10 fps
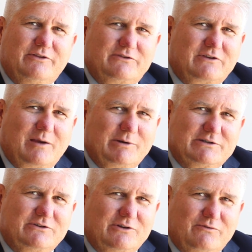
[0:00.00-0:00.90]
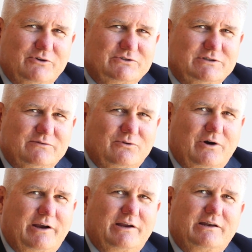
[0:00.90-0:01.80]
that's coming to the University of
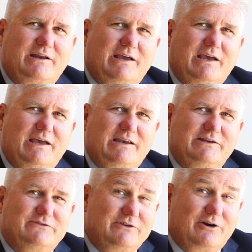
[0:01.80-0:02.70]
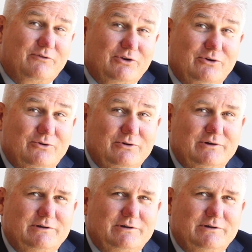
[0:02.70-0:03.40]
Oregon, and his interview